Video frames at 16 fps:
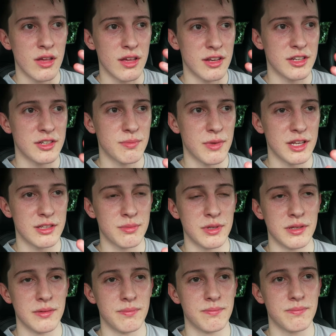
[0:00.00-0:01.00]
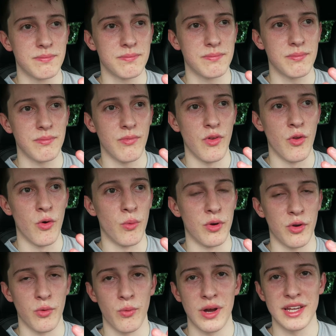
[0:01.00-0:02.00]
it just makes me not
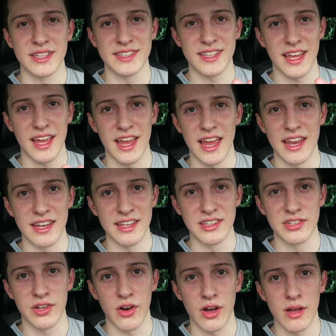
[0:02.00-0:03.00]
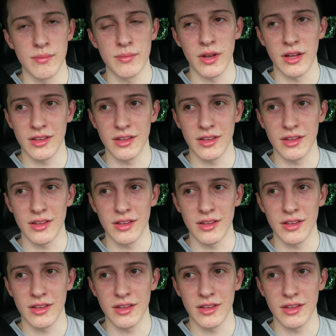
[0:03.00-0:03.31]
want to waste any time.